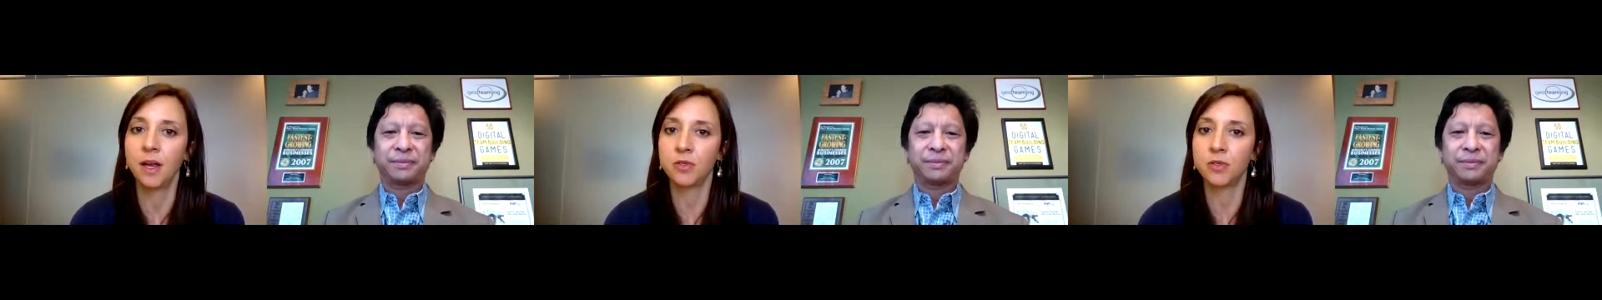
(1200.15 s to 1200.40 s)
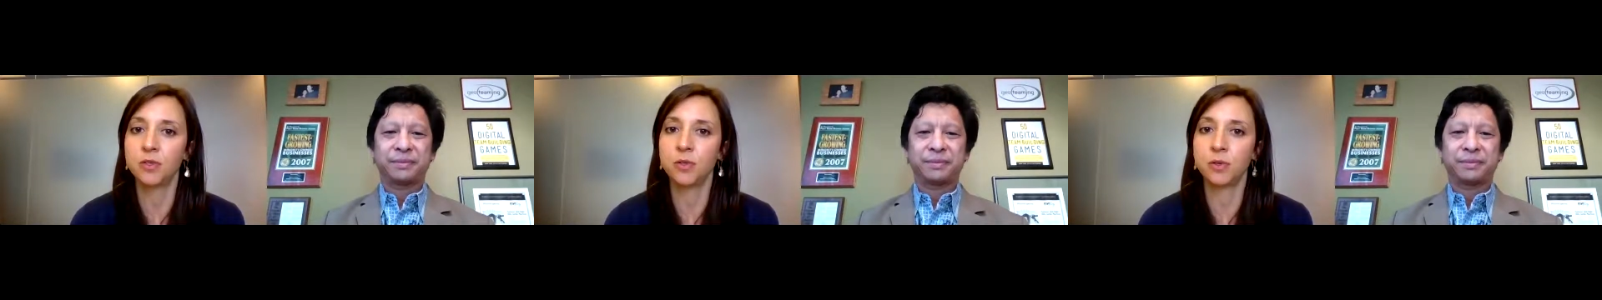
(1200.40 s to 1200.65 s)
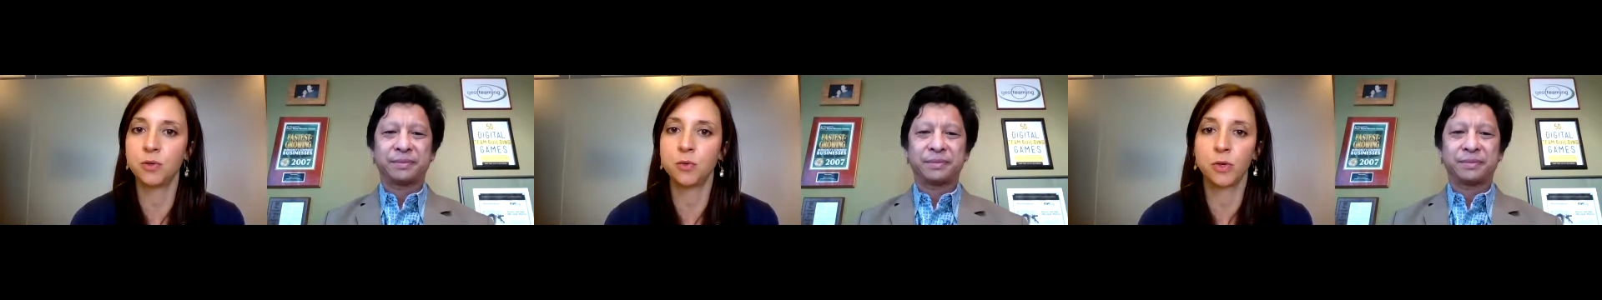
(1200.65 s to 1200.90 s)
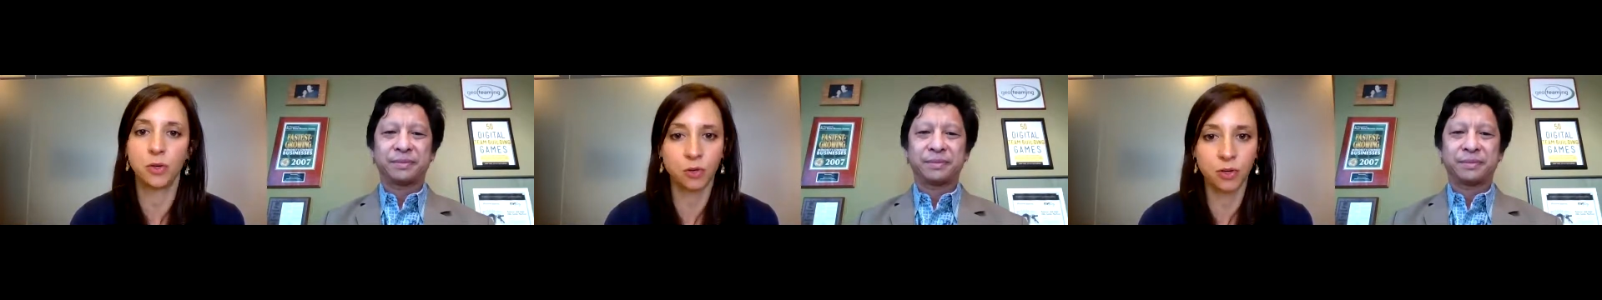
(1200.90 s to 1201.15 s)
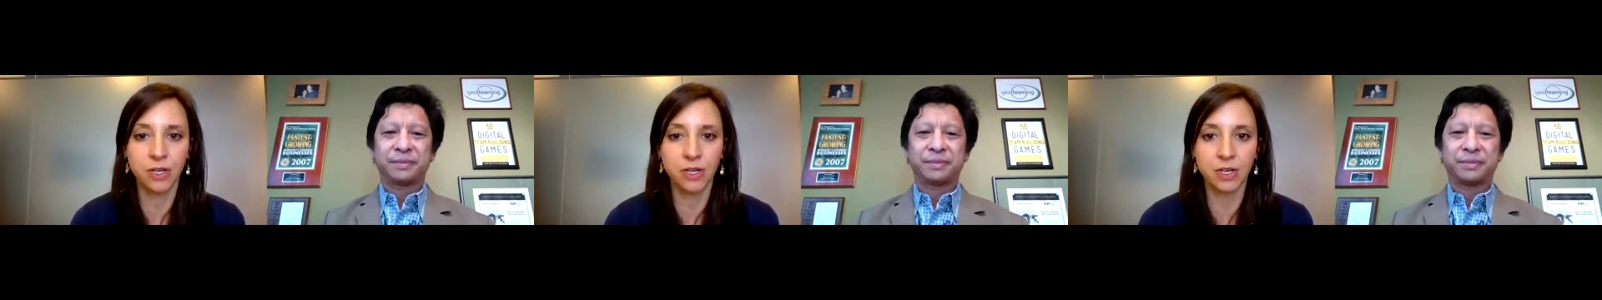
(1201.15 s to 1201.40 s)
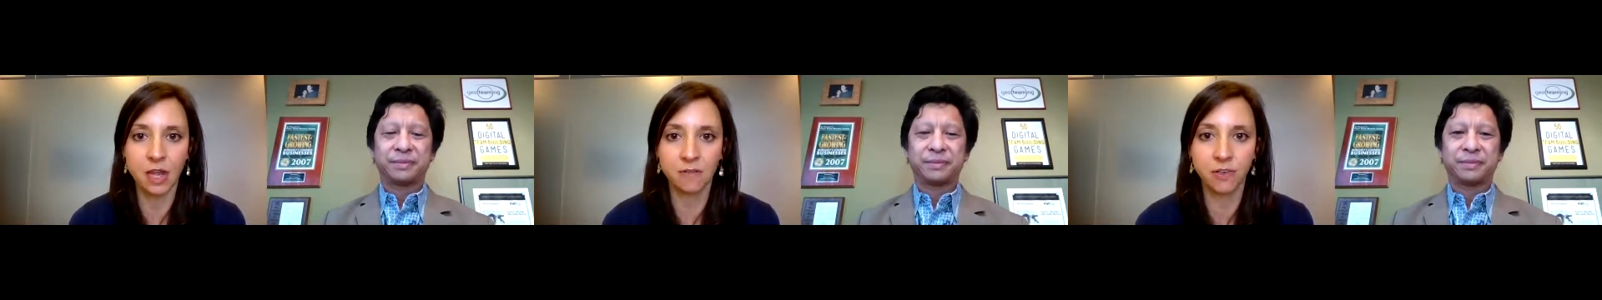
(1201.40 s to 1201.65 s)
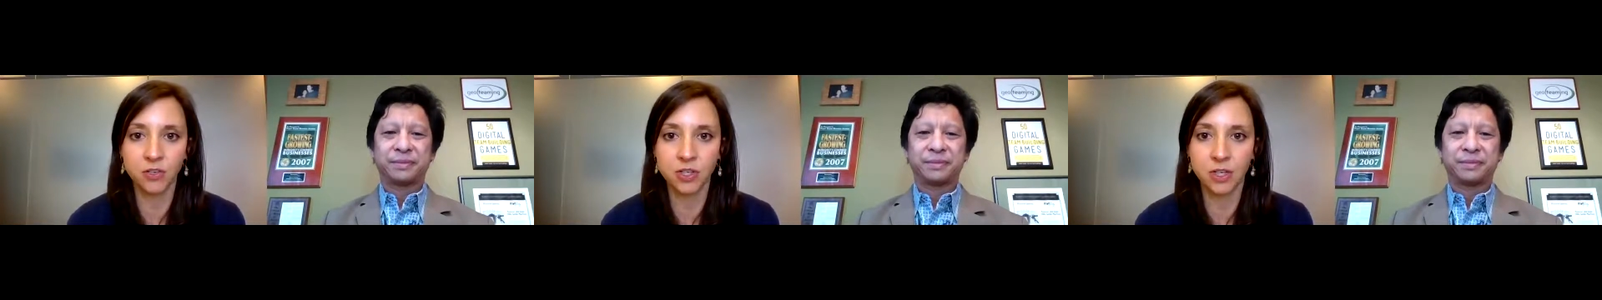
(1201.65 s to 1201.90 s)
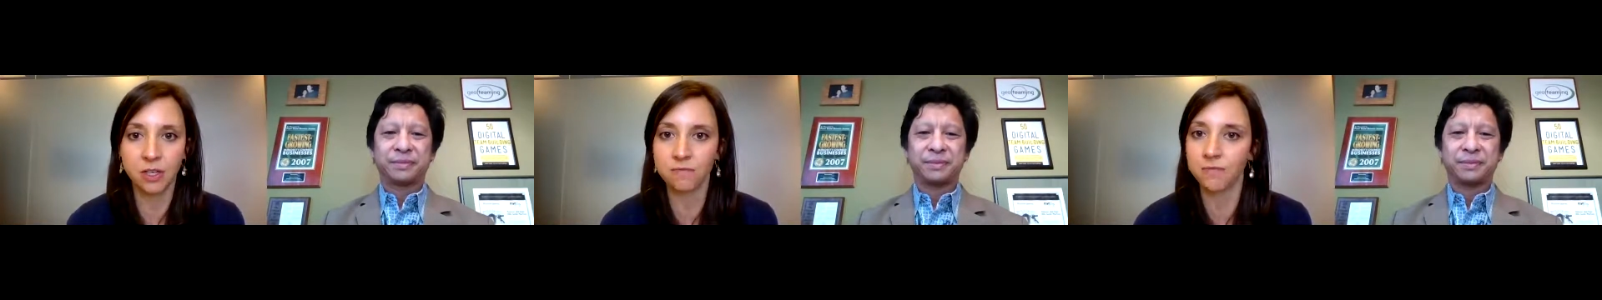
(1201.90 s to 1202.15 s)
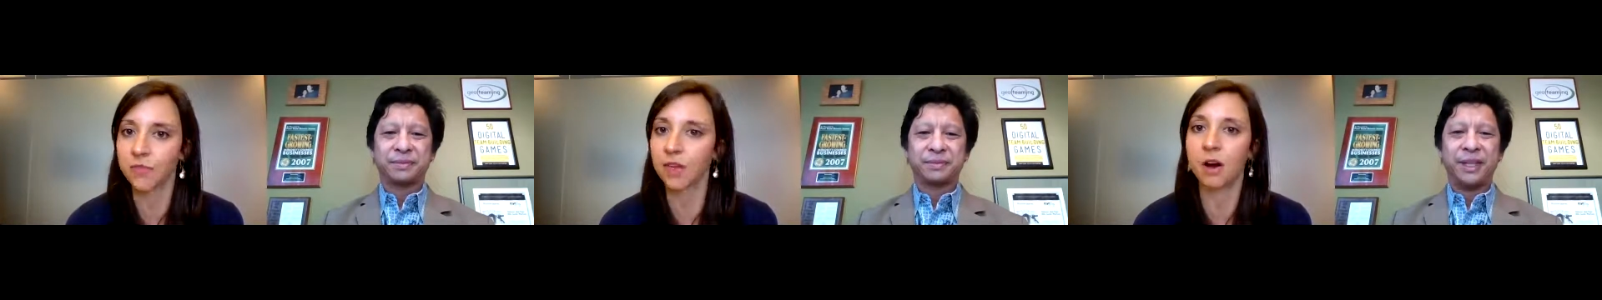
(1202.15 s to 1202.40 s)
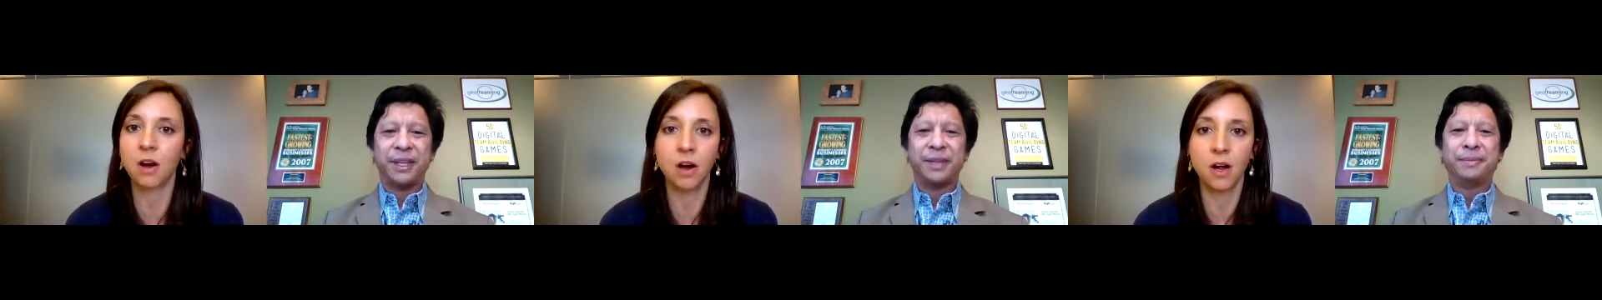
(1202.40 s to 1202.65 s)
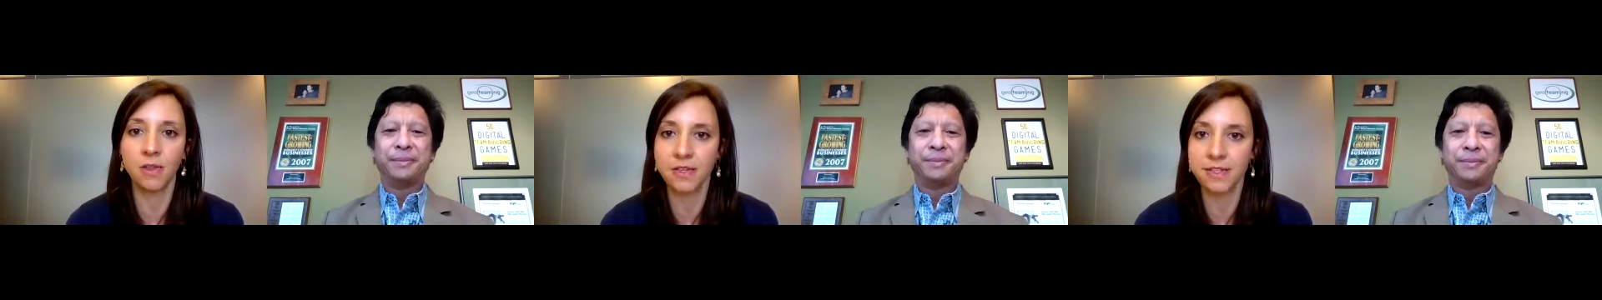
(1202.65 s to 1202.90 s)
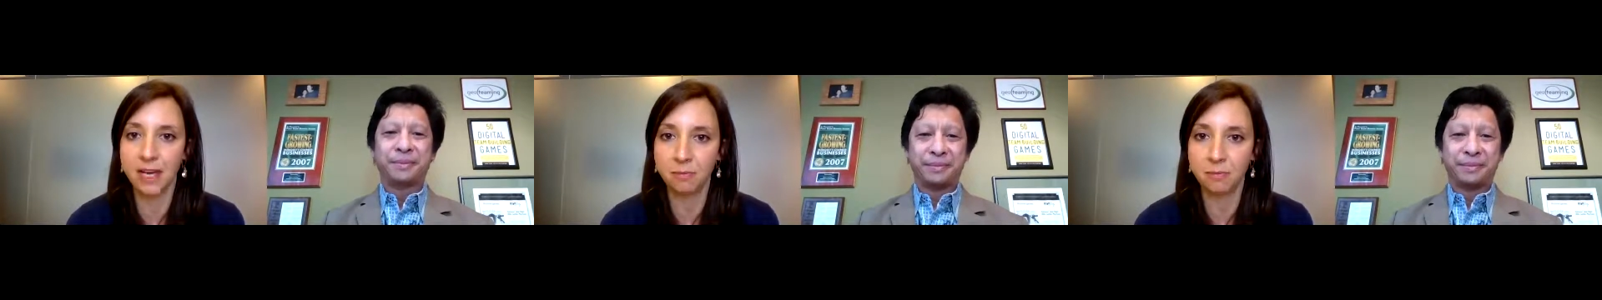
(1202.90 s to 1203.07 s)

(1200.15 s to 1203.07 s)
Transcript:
Speaker 1: to create that vision are yeah. on the same